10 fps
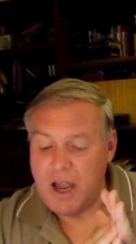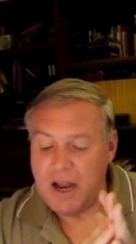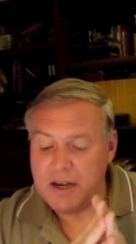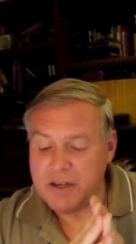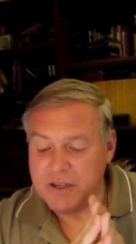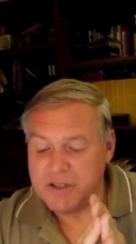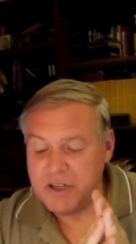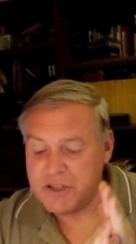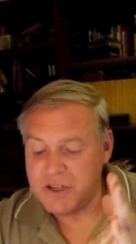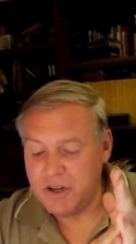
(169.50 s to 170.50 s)
at a
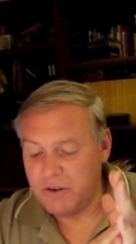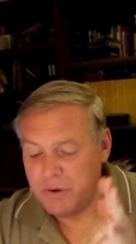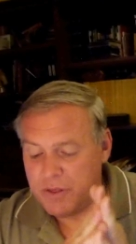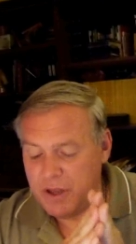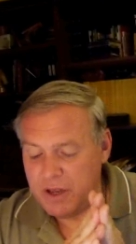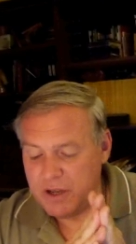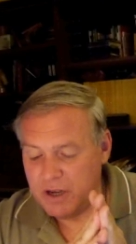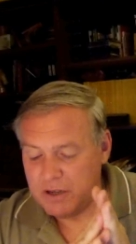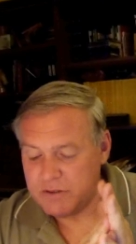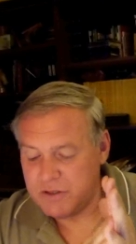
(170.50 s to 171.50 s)
DC uh, with a
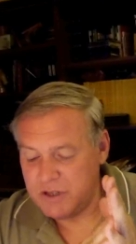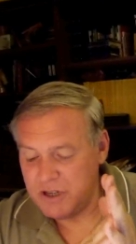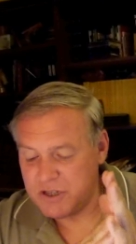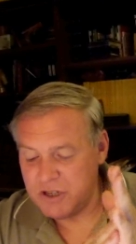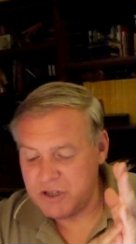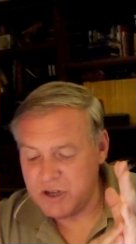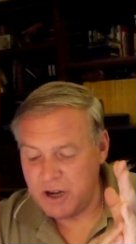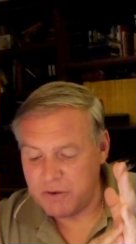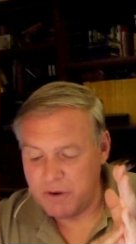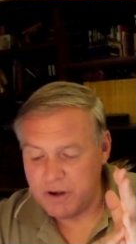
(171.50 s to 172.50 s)
uh, DC
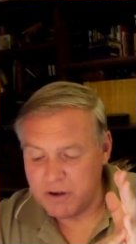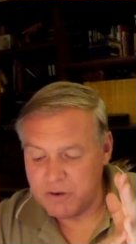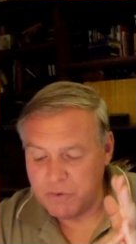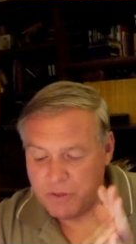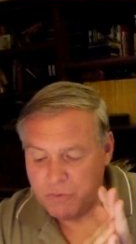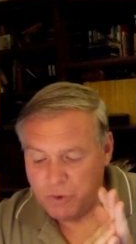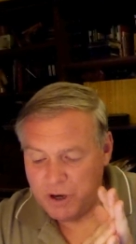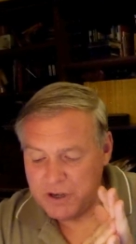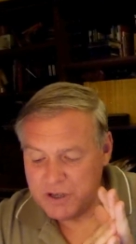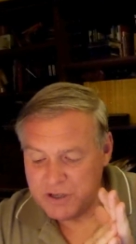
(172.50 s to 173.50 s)
generator with
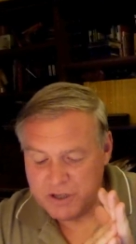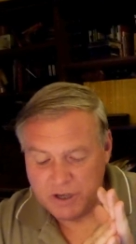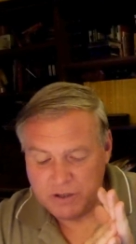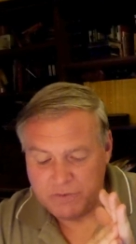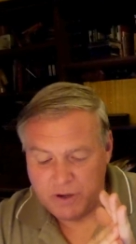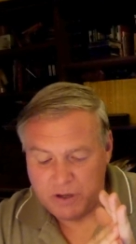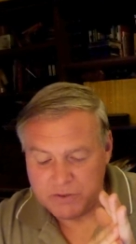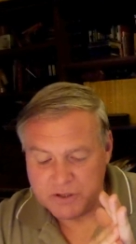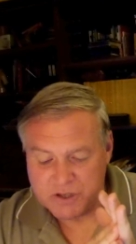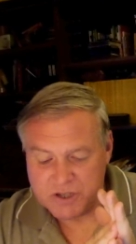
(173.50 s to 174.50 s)
one
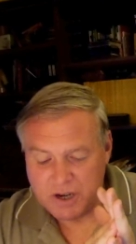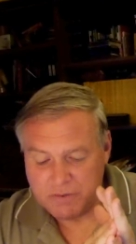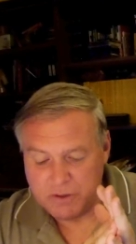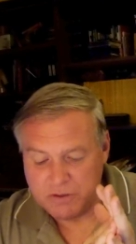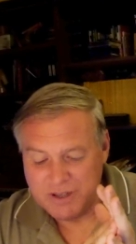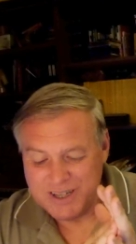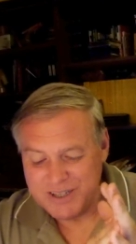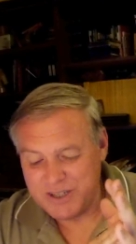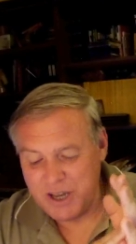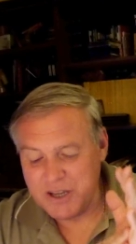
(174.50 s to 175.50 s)
kilovolt to several
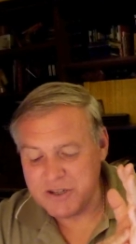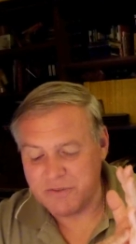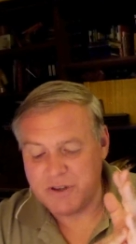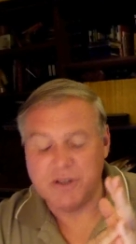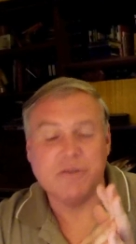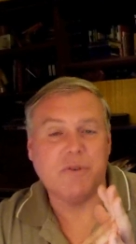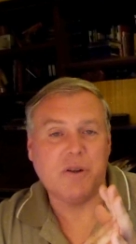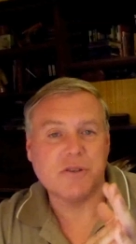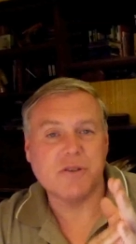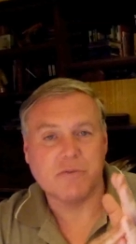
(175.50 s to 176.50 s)
tens of
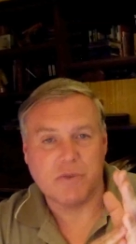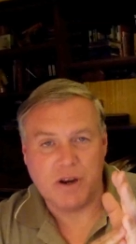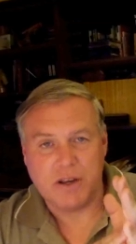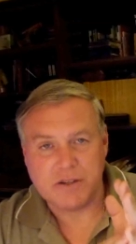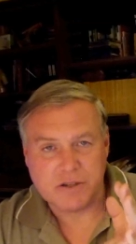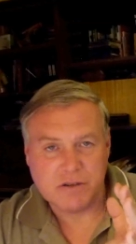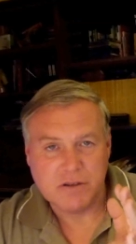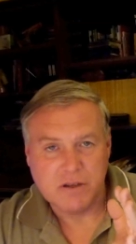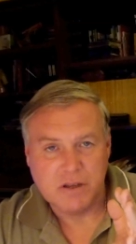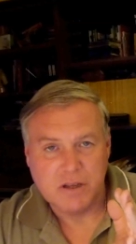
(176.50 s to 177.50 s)
kilovolts in range.
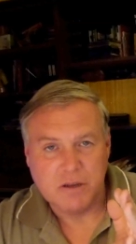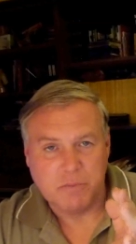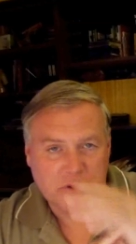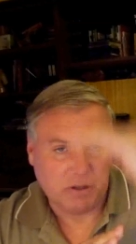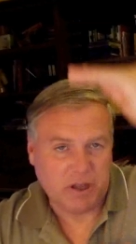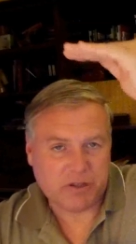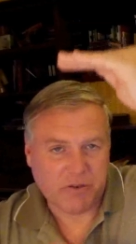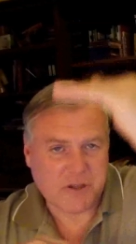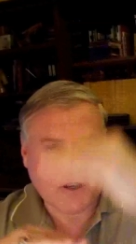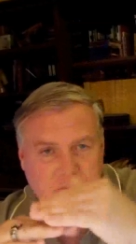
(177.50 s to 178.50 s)
But the
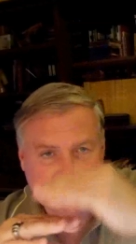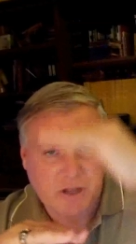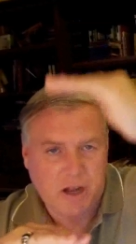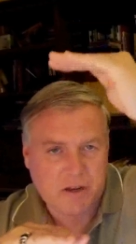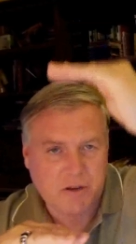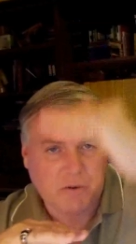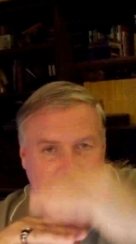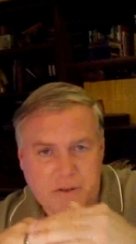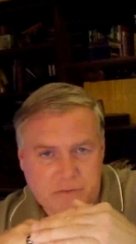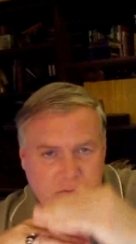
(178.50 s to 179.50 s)
electricity was not
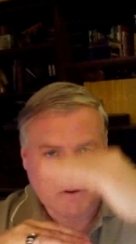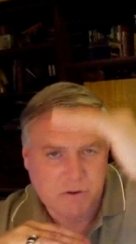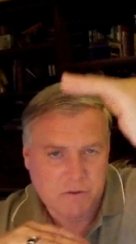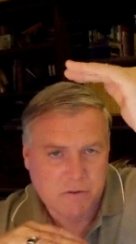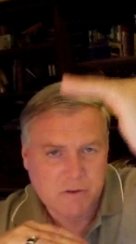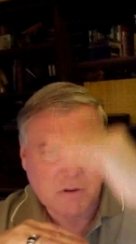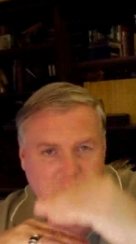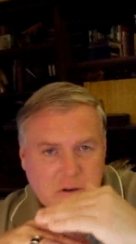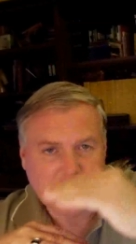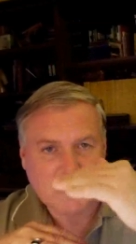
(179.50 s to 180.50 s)
going through
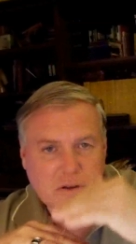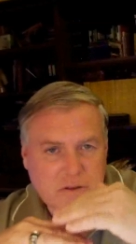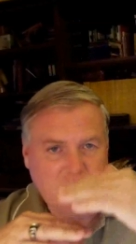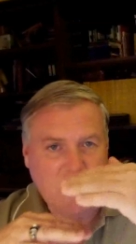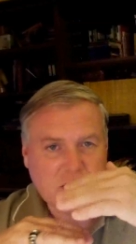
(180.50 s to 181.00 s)
the